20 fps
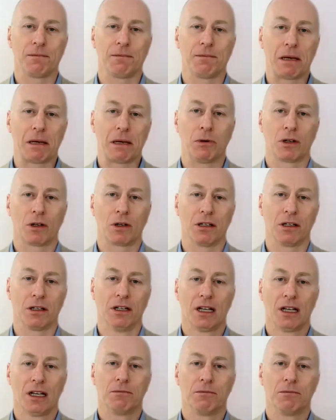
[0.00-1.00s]
People can
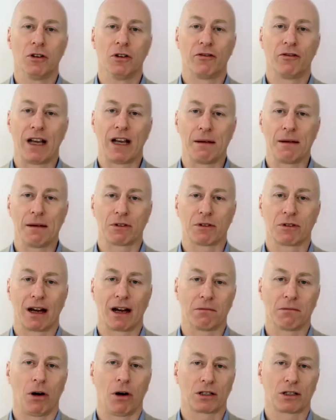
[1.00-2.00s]
move names around
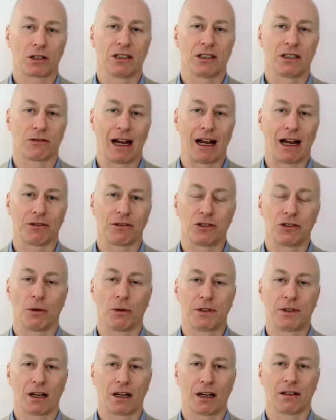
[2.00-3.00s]
and boxes around and
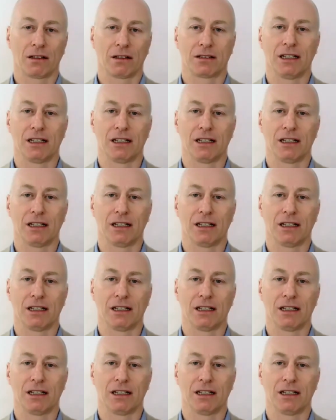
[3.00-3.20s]
job titles,